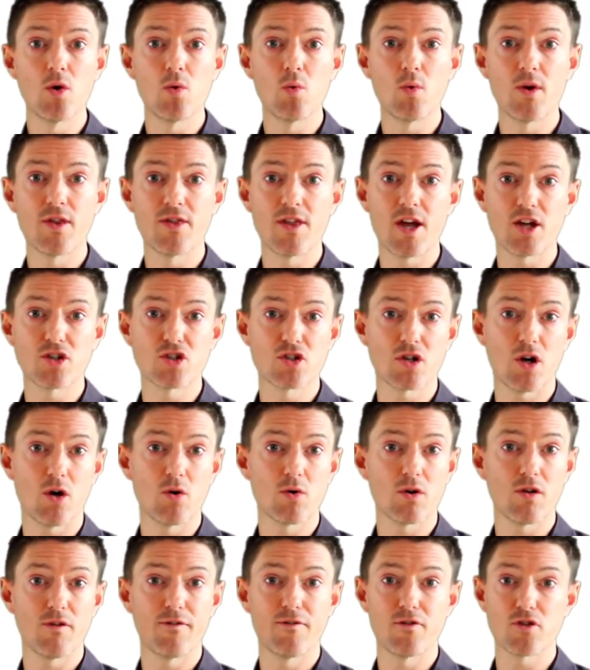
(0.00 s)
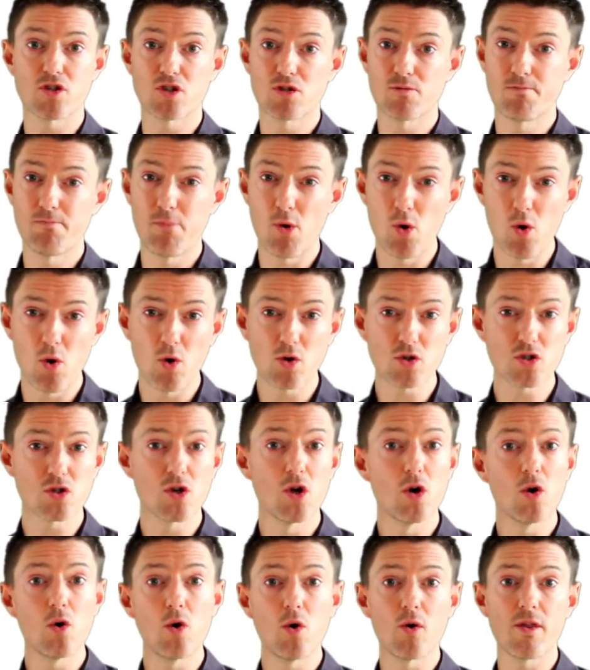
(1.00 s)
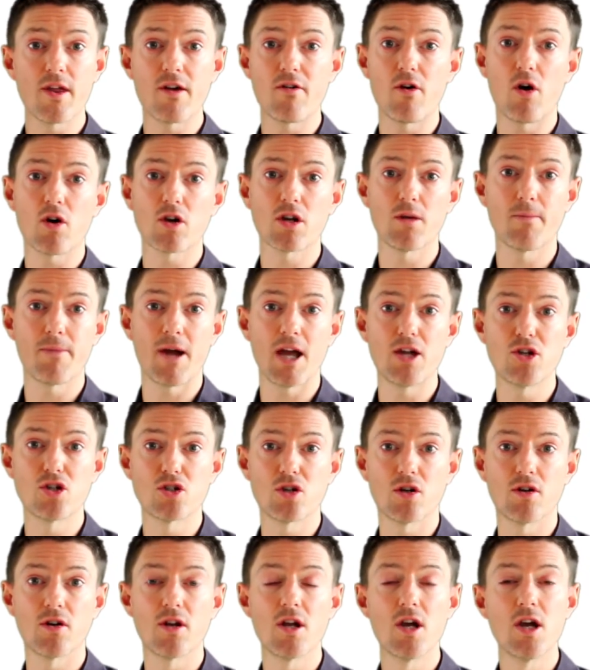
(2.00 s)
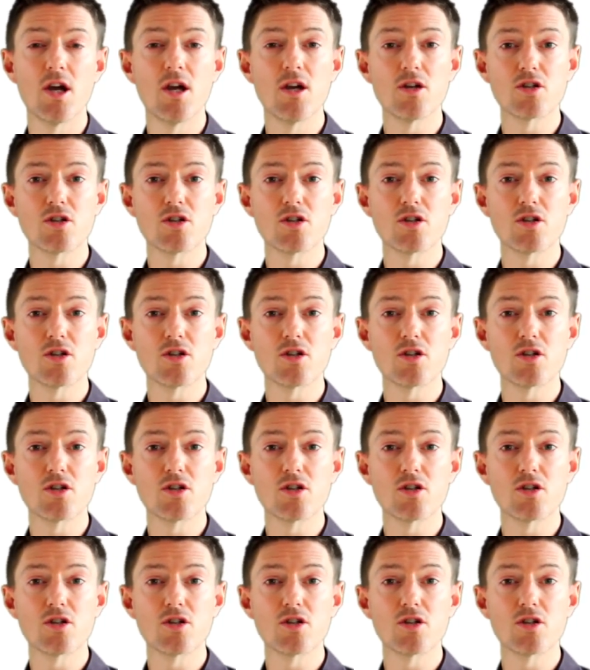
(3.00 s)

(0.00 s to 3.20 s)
with their shoulder for sport or their occupation,